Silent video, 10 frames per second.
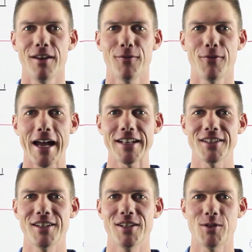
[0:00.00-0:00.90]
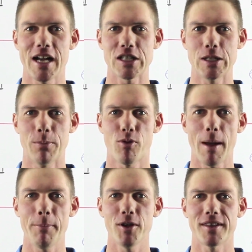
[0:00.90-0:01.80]
In fact, to actually
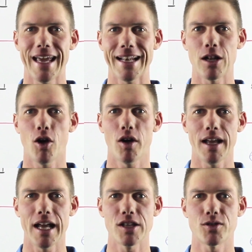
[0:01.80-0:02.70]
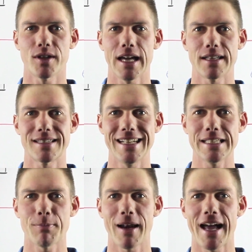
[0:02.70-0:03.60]
prep your dead lawn and to get
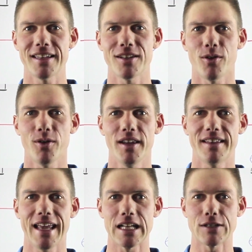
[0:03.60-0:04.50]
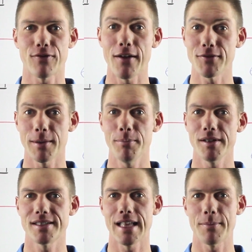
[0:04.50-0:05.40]
seeds planted only takes 5 simple
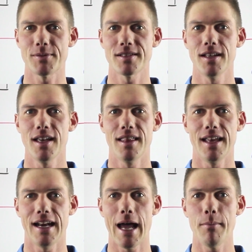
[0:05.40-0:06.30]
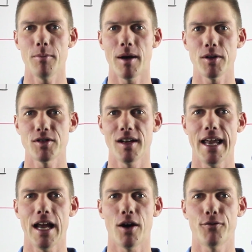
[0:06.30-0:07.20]
steps that I'm about to
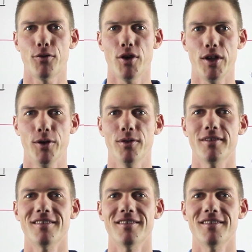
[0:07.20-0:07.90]
lay out for you.